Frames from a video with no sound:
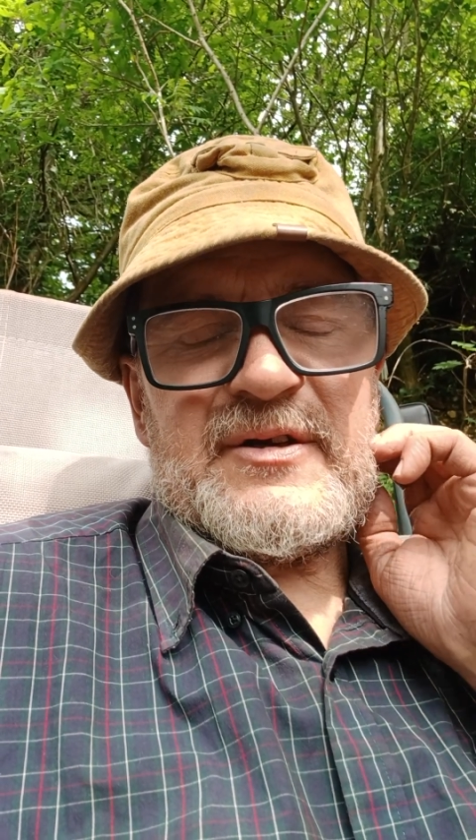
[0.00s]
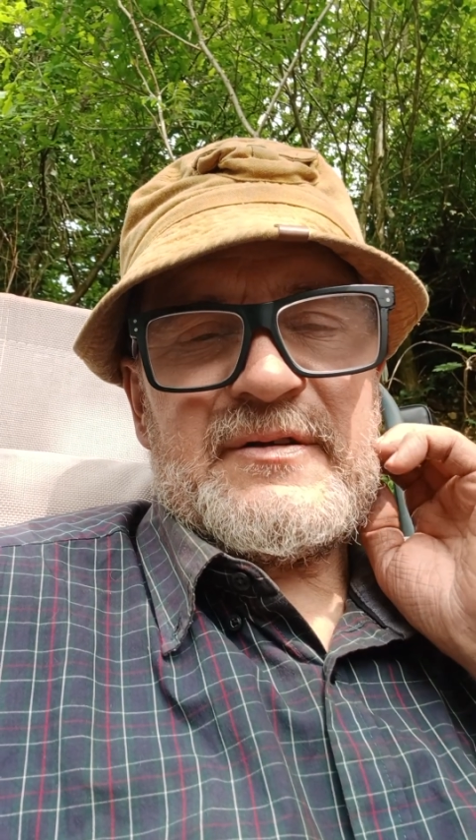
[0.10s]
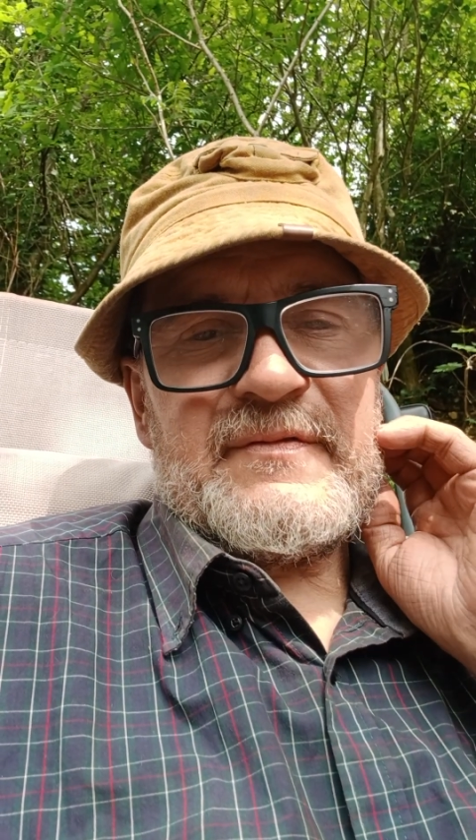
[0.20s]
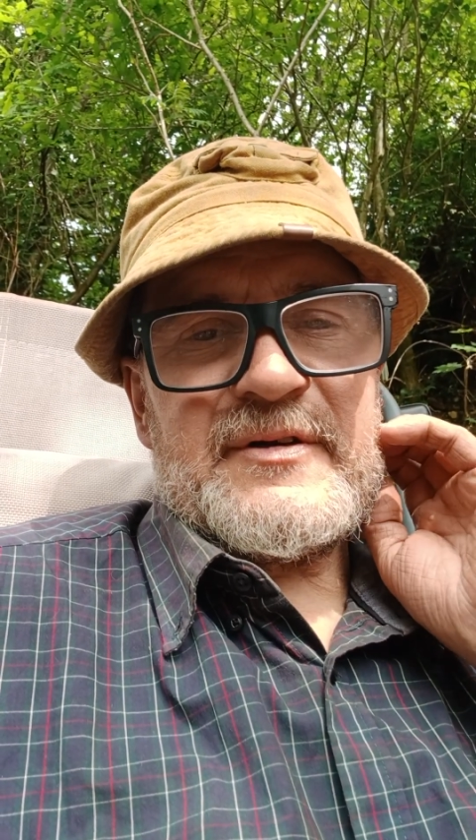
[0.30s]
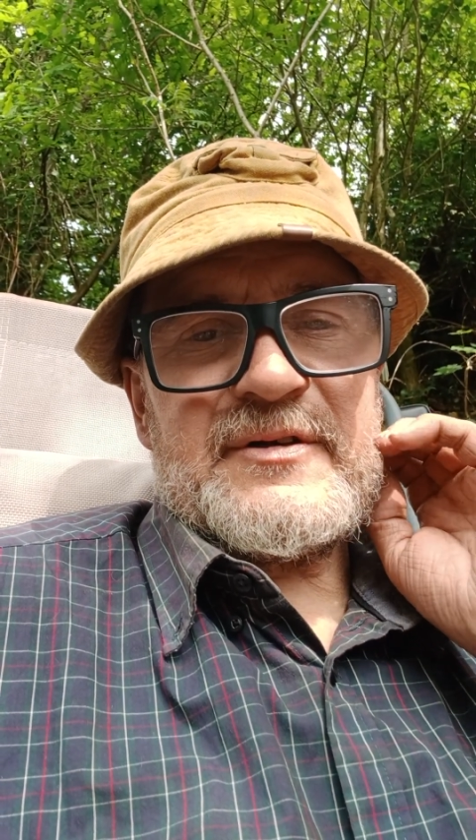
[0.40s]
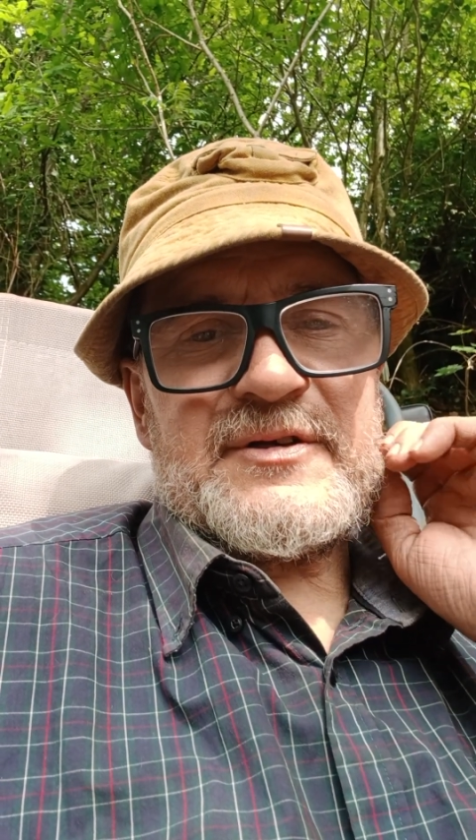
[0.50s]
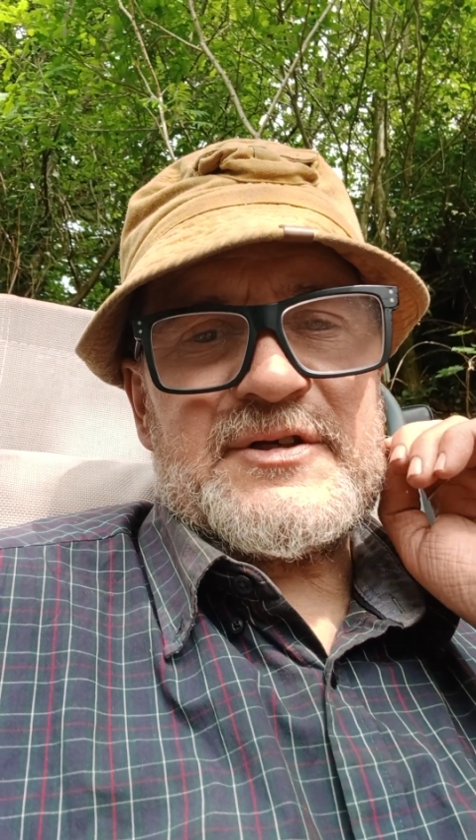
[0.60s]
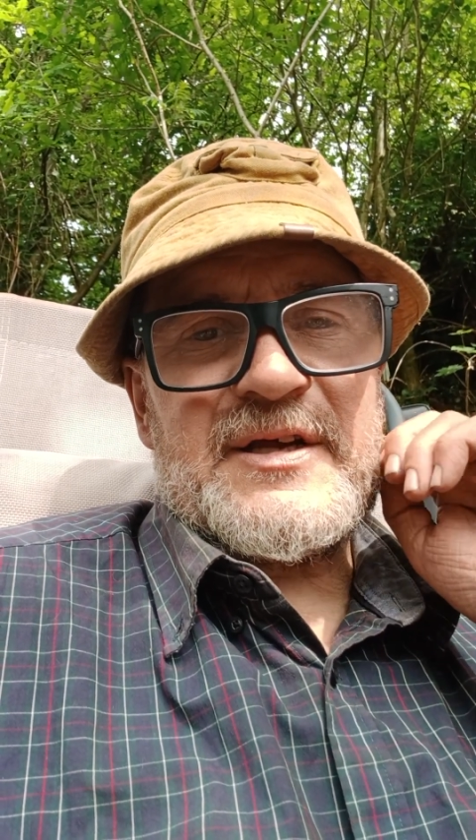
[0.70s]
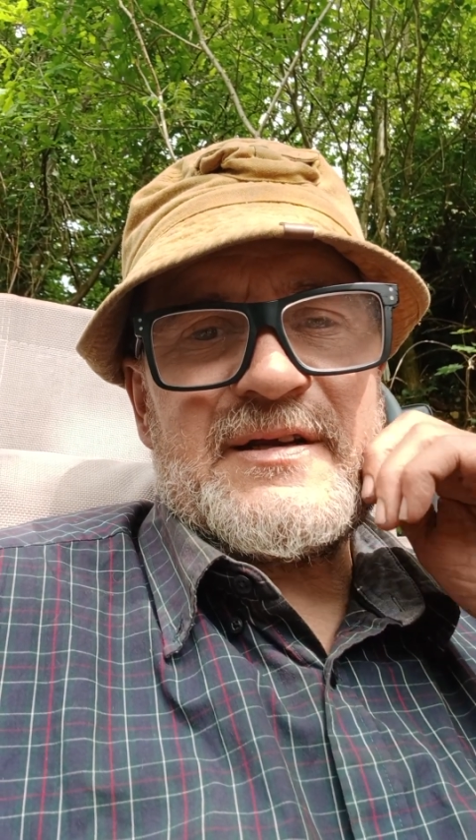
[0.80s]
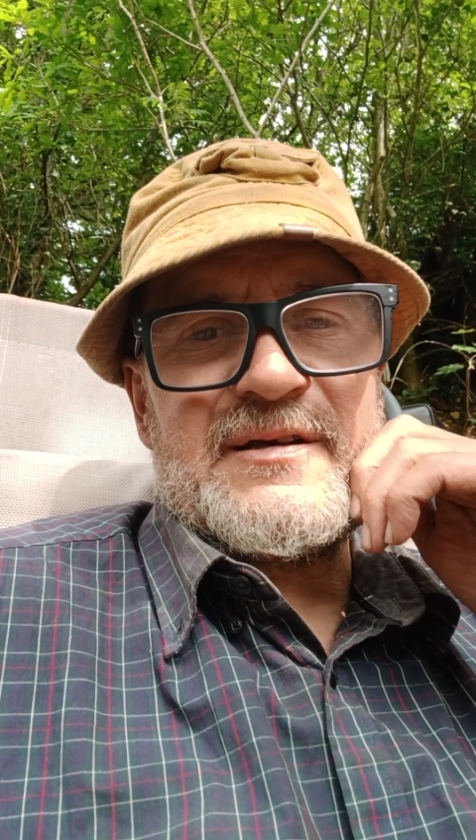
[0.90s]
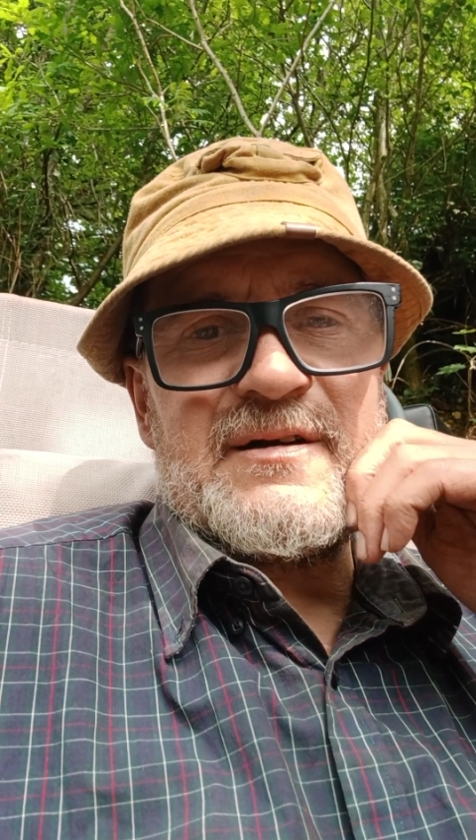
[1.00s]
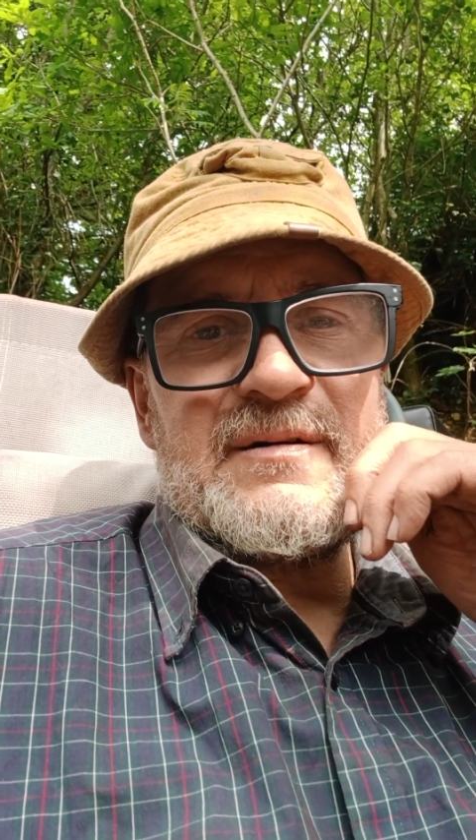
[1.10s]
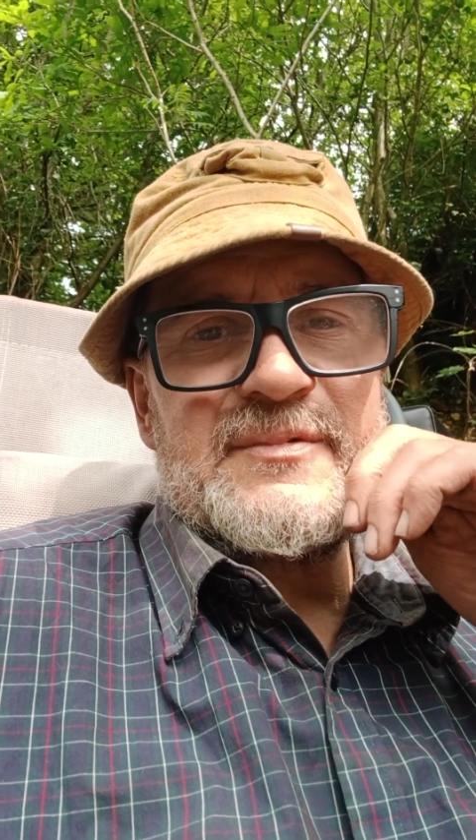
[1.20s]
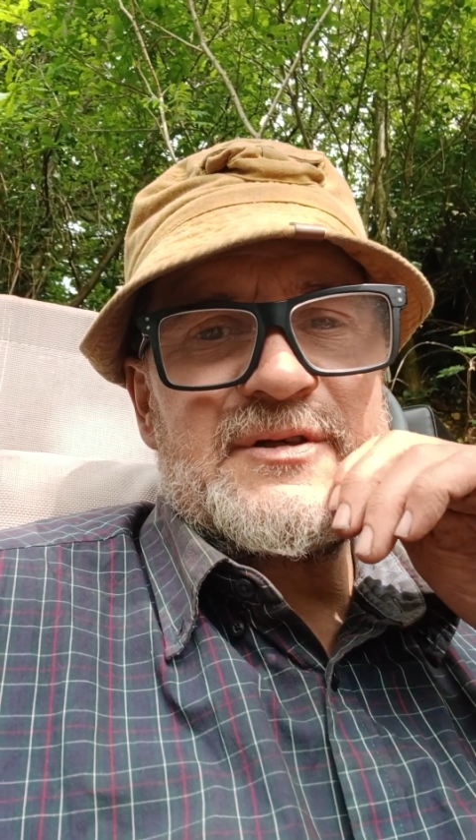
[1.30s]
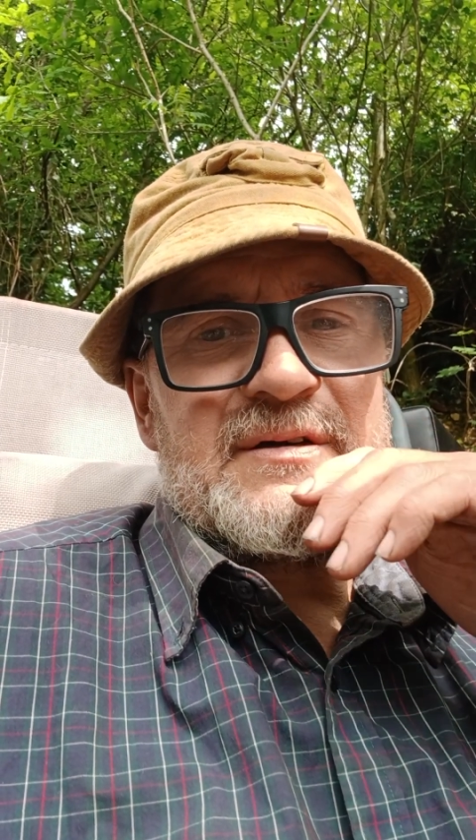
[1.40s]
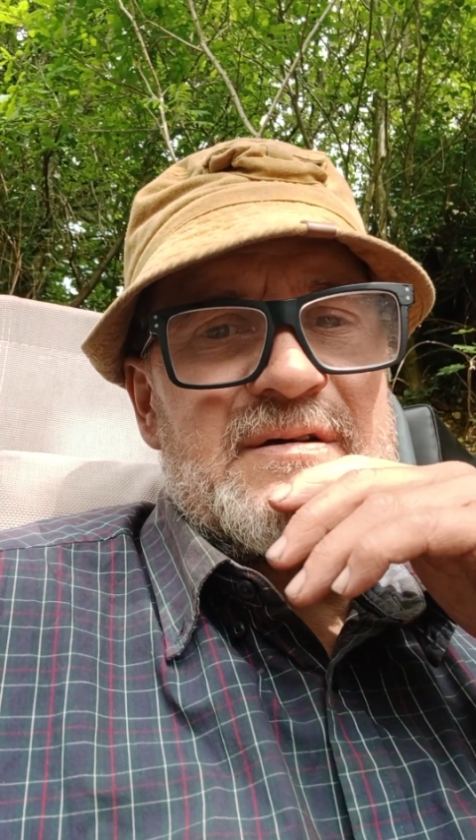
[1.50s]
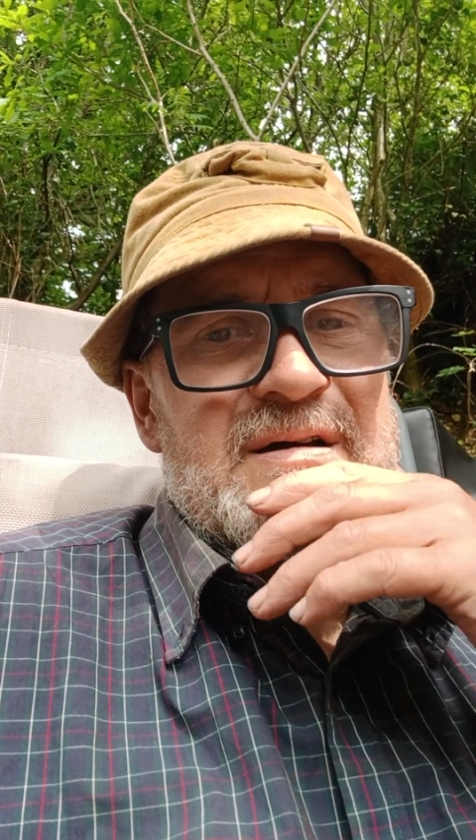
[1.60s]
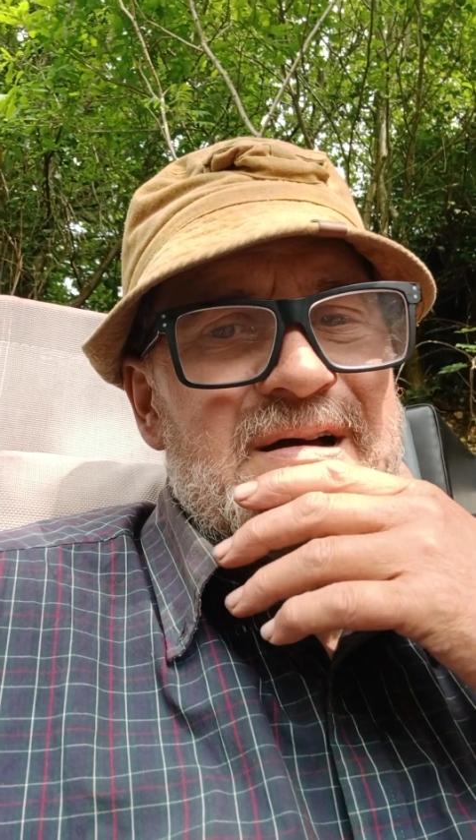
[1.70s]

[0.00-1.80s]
I'm not very good at standing up, so